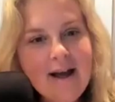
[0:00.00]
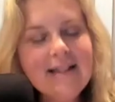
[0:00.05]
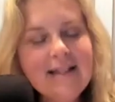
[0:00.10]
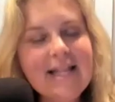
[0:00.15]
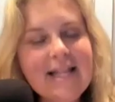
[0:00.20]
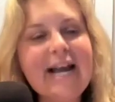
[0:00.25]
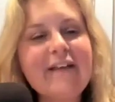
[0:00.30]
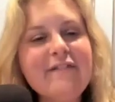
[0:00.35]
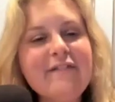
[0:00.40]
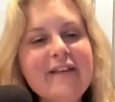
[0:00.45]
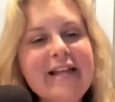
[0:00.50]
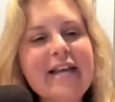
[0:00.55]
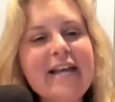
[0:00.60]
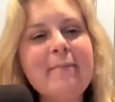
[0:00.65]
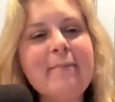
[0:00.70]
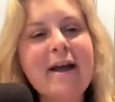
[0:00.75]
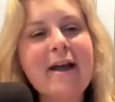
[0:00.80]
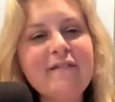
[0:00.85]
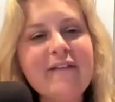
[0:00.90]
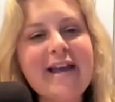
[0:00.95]
like I feel like
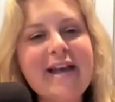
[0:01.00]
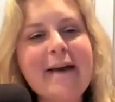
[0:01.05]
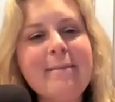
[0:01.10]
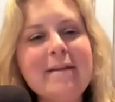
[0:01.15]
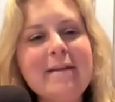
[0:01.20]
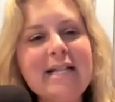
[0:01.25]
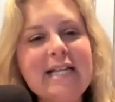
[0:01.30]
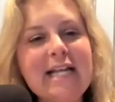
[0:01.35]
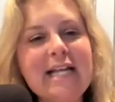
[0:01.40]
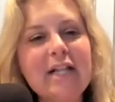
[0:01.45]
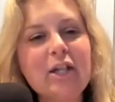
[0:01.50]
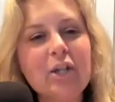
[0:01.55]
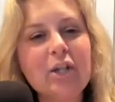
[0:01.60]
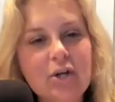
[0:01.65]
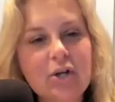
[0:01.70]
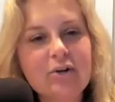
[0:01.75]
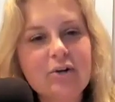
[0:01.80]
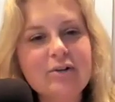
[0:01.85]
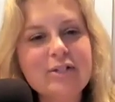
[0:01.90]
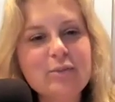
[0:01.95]
my family
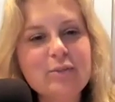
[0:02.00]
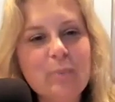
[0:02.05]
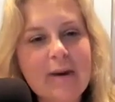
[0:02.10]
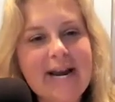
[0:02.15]
learns yeah.